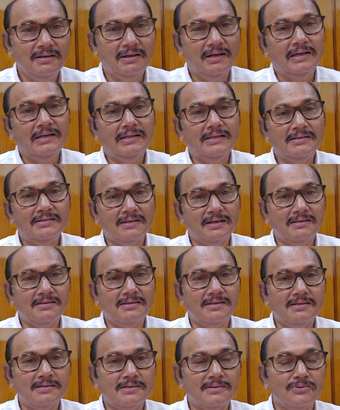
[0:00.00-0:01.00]
getting
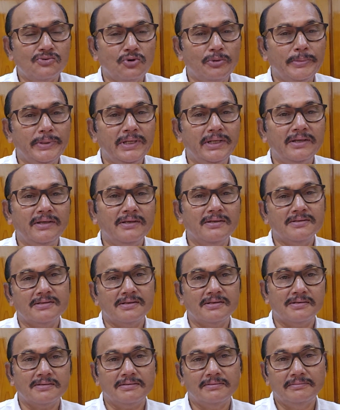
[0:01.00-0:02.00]
success in so many
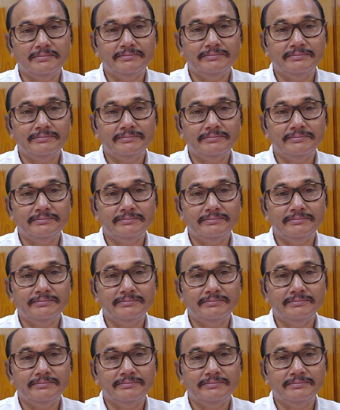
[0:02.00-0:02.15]
cases.